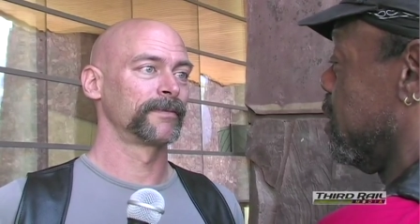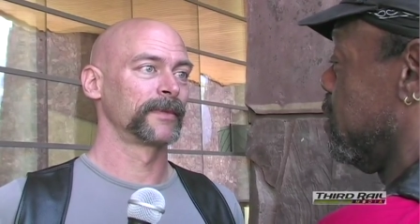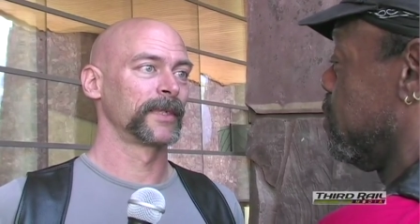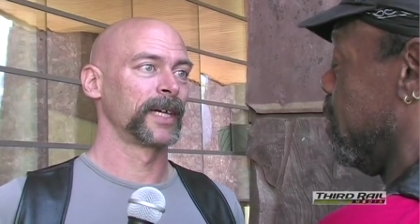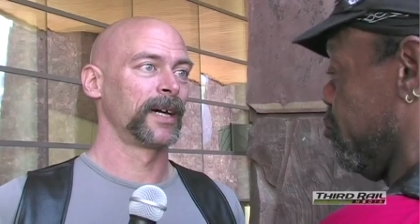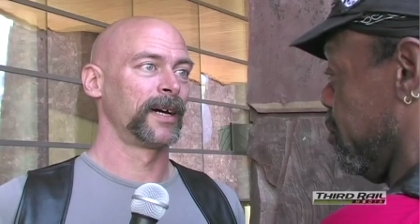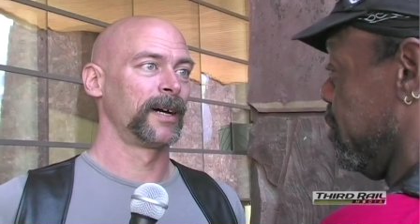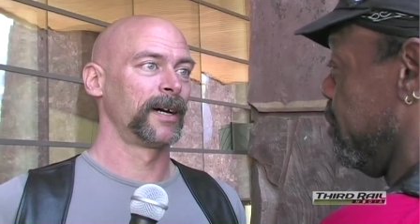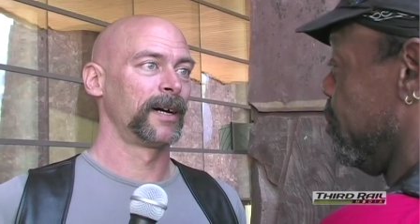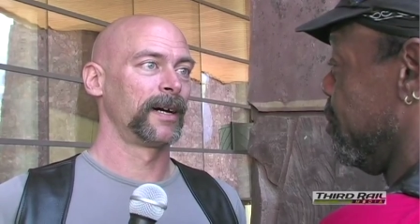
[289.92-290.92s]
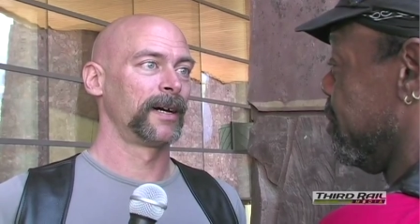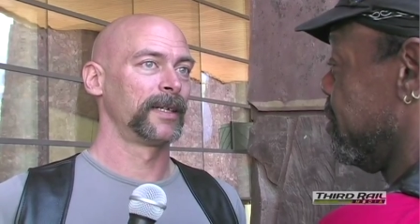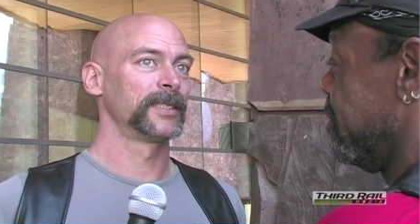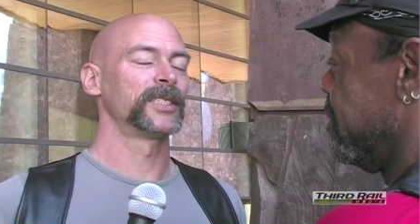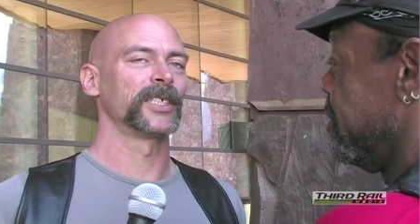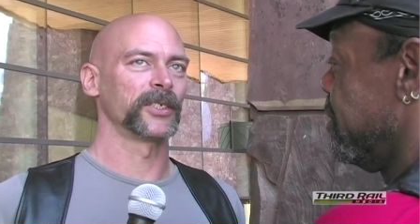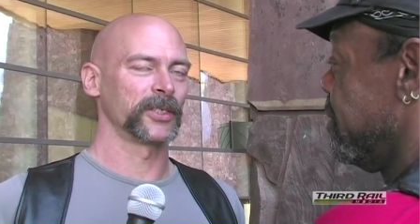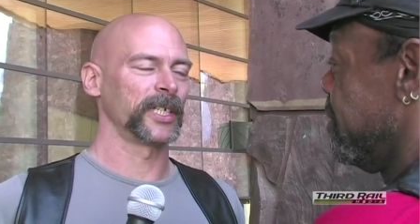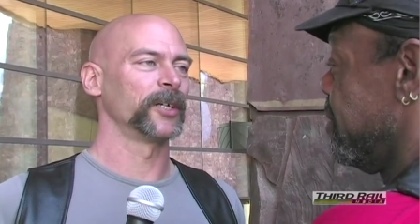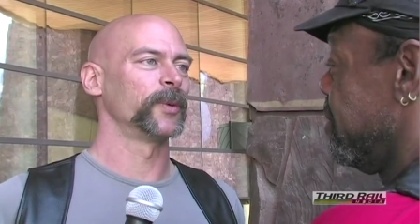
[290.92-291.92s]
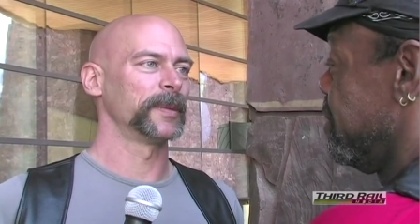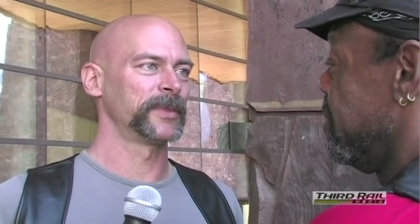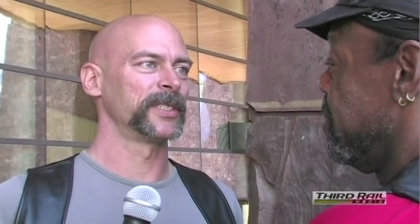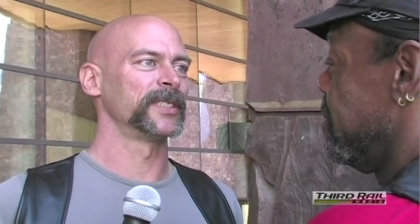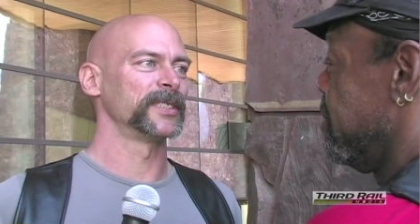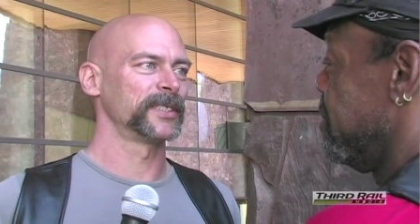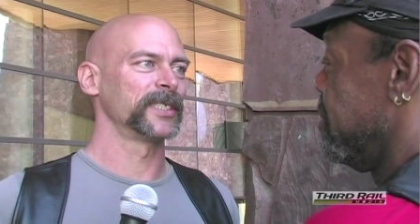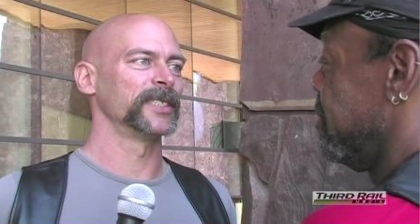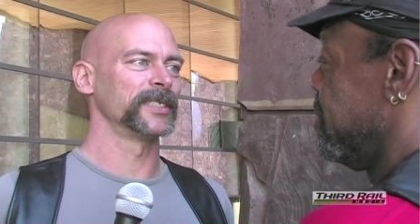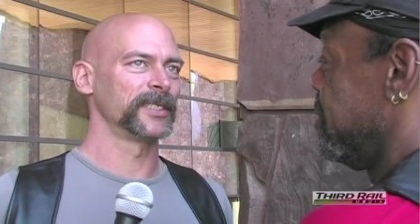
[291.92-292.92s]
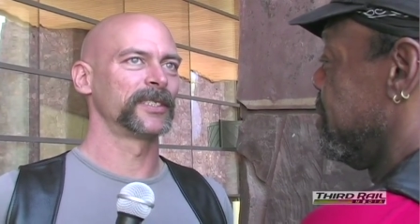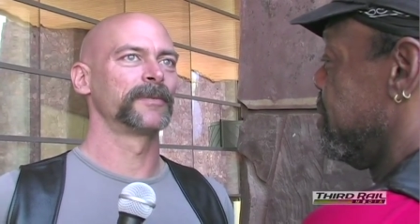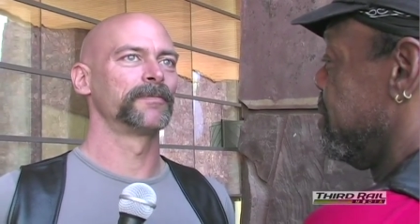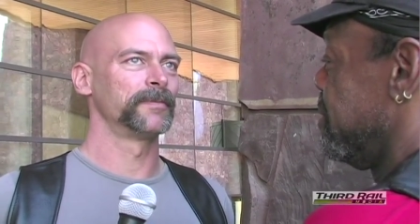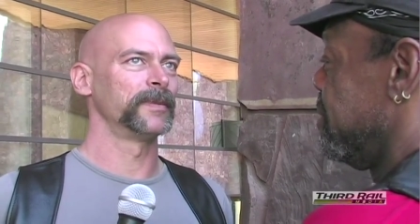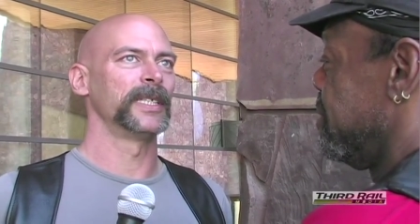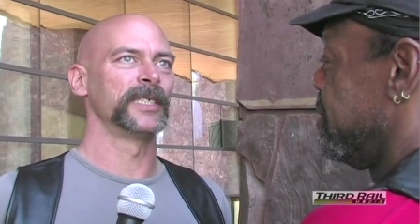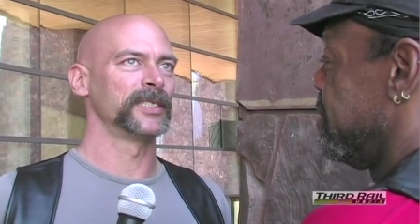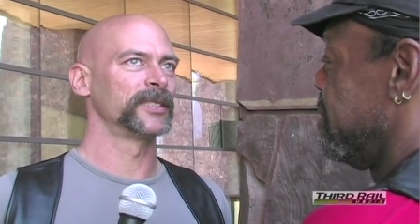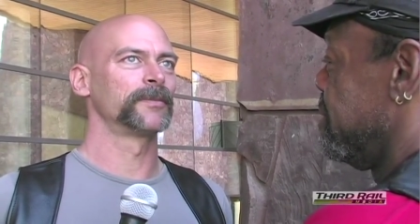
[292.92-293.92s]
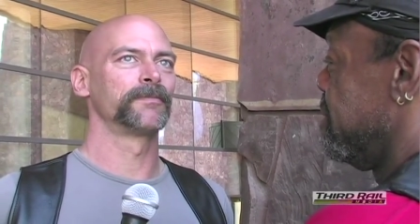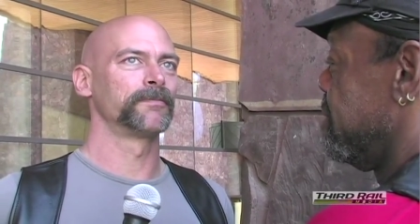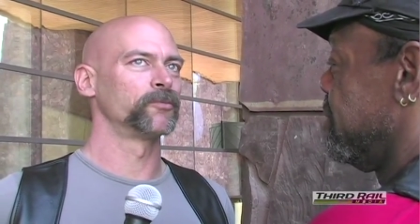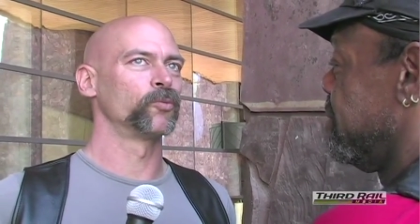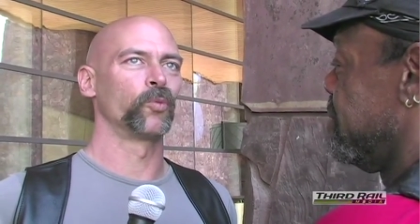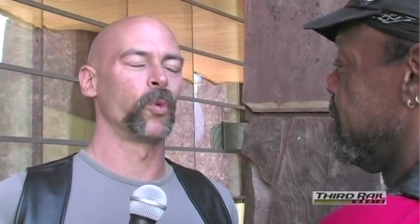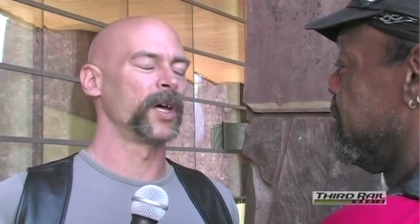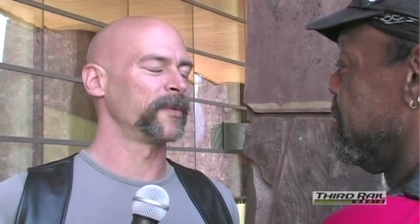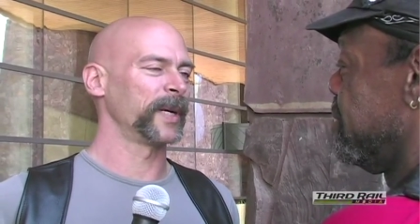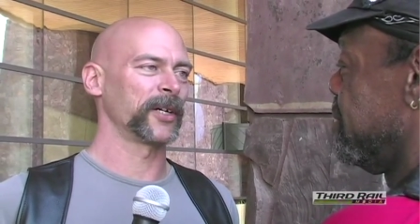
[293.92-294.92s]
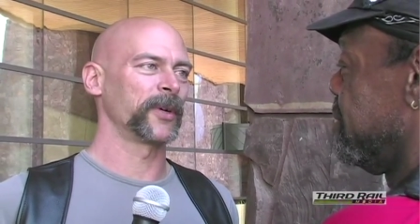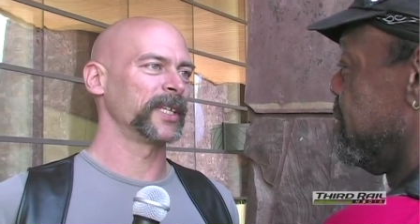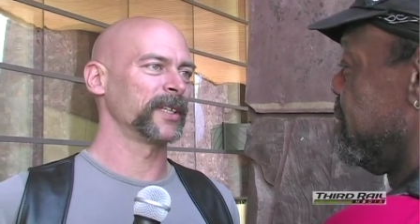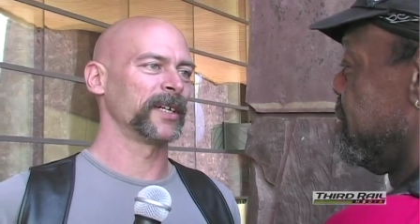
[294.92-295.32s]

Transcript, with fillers: a specialty of yours? Single tail whips is, is, is one of my great